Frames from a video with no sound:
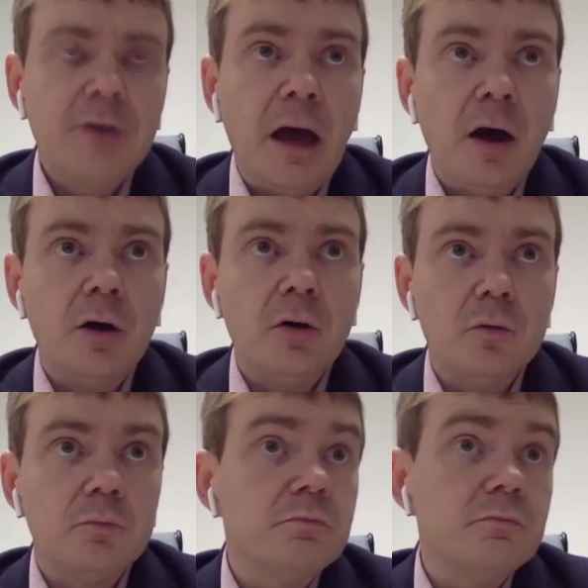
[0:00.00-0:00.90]

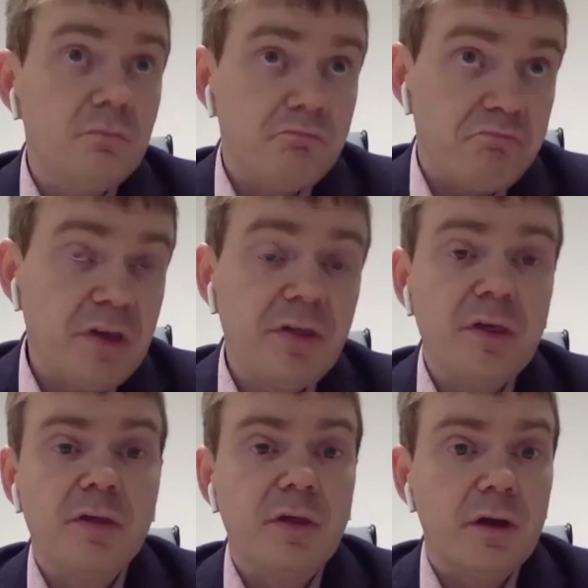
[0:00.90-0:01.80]
Now, this
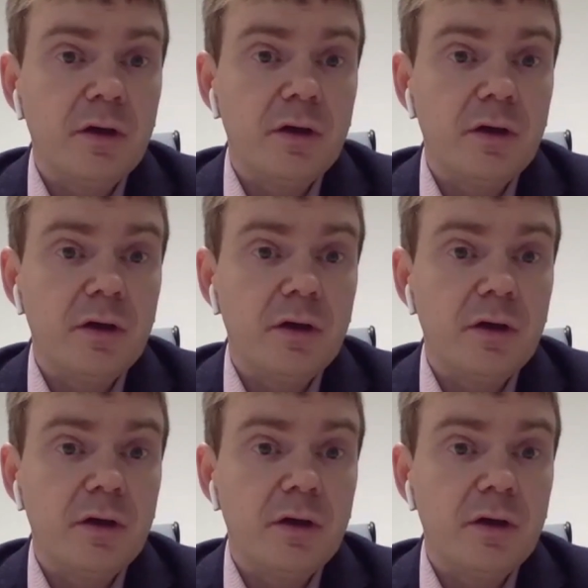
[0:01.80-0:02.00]
is